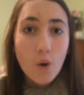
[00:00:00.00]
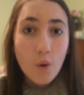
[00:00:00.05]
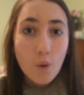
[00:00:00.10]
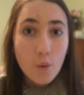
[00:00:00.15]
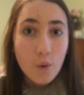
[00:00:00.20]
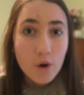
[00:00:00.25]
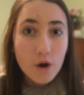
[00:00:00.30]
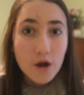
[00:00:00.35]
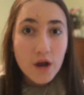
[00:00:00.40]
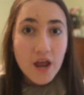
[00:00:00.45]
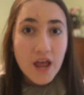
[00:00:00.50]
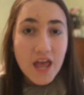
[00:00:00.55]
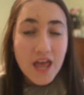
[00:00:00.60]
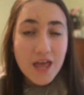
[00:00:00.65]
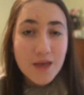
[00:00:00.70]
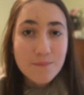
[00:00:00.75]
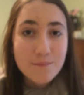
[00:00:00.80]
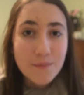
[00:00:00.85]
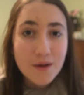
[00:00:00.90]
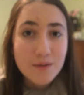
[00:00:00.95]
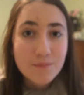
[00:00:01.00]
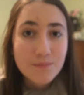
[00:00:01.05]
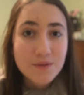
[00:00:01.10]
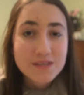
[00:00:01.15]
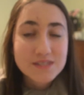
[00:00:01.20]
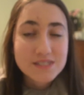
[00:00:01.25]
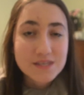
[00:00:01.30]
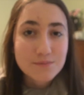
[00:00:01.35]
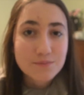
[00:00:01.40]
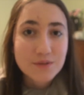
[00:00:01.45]
or it might be
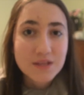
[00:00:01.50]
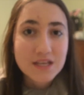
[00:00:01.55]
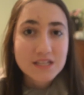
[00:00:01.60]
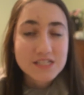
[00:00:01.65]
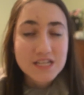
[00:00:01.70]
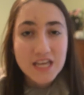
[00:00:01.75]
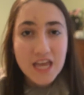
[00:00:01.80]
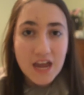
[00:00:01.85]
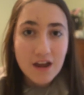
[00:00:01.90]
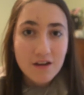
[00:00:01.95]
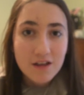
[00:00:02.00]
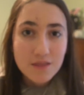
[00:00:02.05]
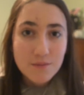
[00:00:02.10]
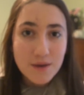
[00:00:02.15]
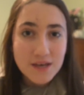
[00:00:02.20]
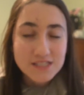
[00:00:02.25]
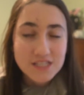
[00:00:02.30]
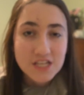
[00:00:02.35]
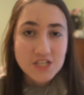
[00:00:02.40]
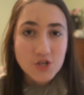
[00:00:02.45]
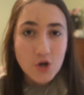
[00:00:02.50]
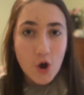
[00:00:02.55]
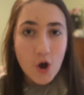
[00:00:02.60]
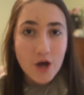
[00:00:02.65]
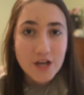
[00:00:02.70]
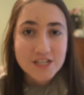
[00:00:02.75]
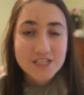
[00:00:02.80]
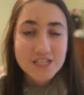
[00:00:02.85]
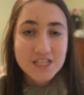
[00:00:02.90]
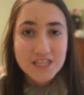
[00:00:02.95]
simply to carry the message
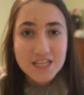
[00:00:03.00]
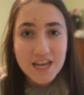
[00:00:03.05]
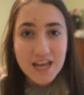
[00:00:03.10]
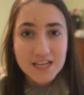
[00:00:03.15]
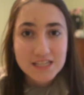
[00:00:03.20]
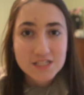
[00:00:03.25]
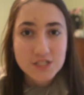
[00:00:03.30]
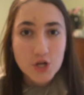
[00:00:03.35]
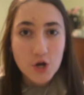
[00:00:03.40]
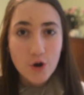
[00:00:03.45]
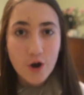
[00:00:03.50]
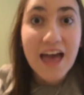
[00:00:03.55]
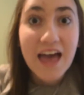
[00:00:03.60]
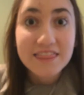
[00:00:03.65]
on to the next neuron.